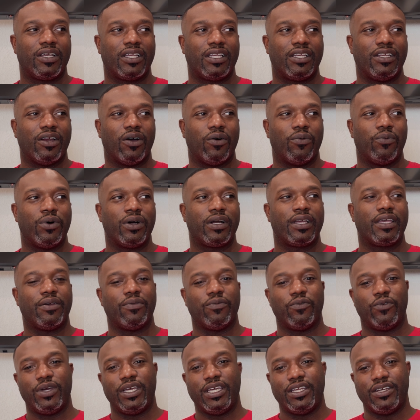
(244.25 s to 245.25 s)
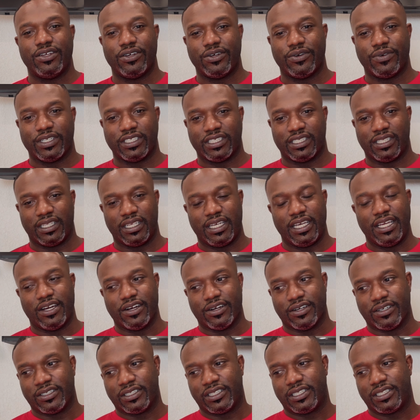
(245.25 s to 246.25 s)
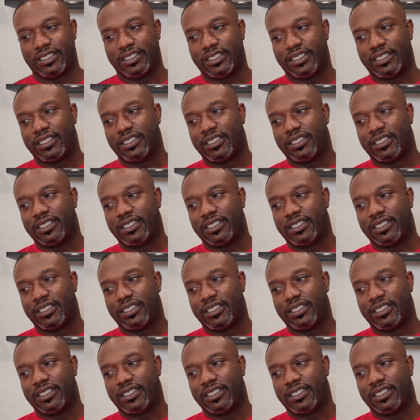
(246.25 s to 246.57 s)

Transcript: you know, what can we do as leaders